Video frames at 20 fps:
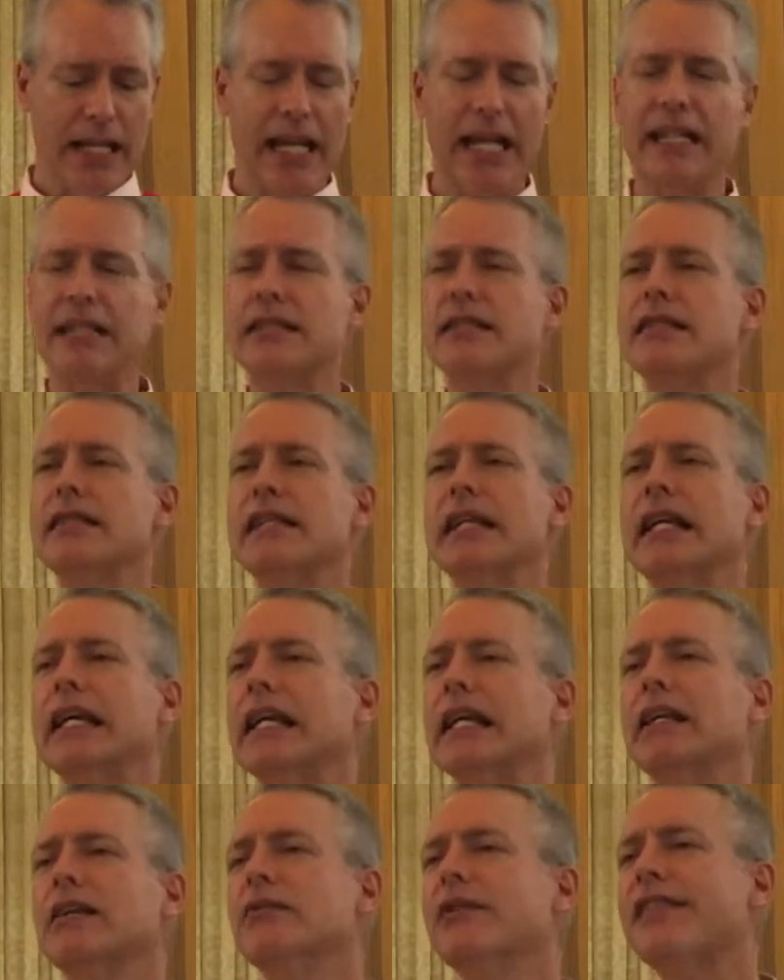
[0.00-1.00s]
and
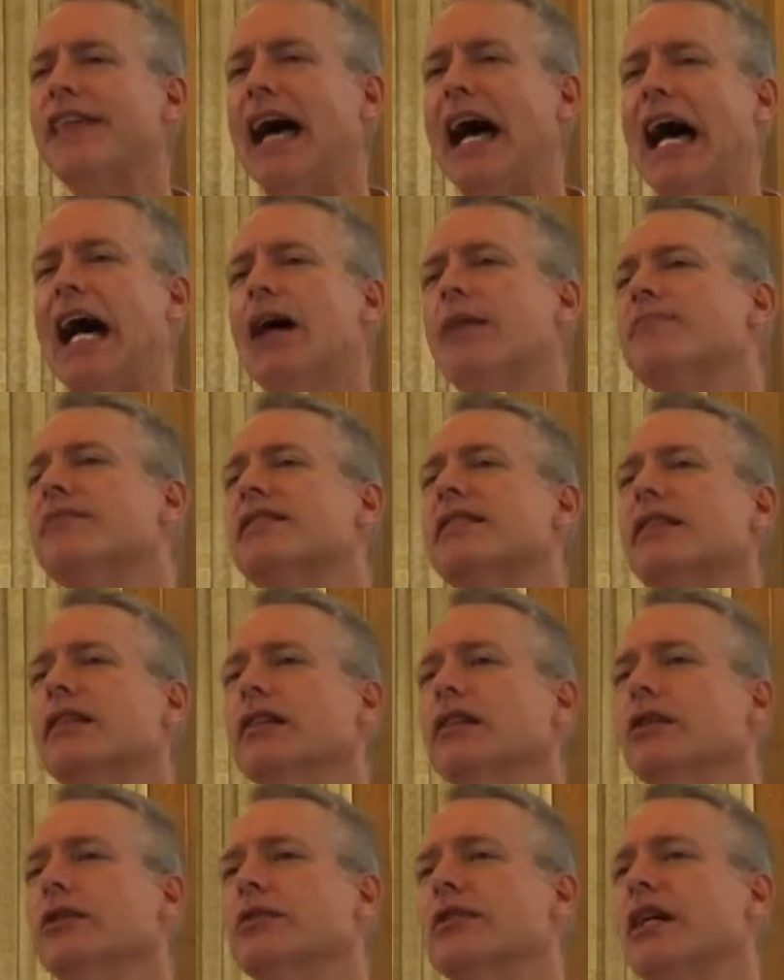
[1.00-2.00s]
singing with
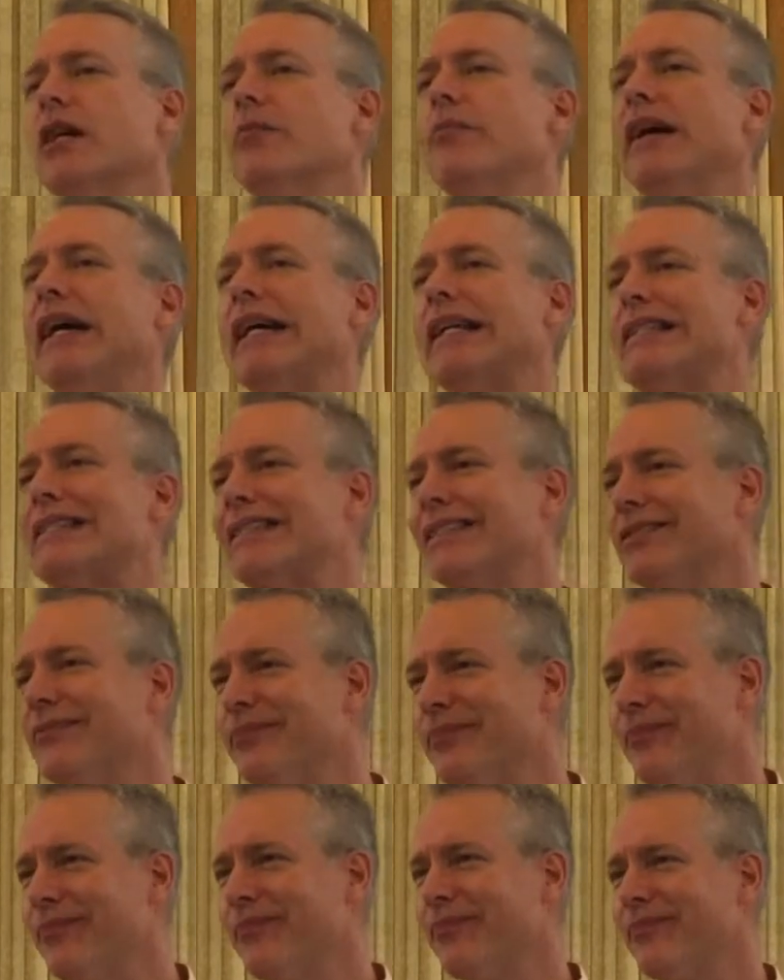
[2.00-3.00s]
absolute
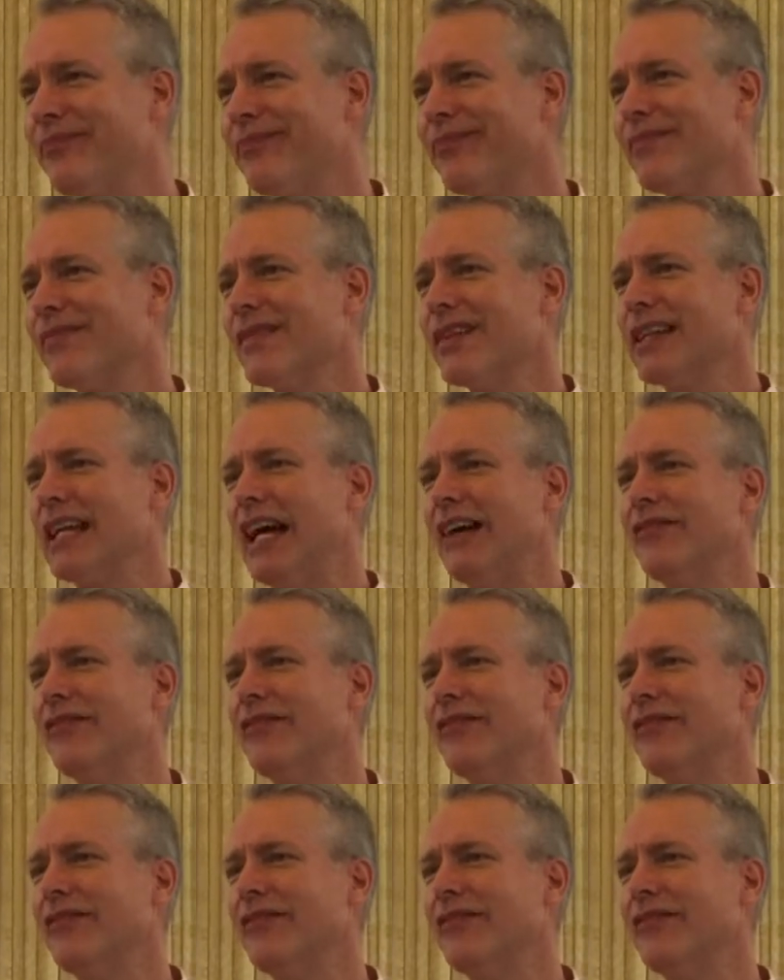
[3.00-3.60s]
abandon, and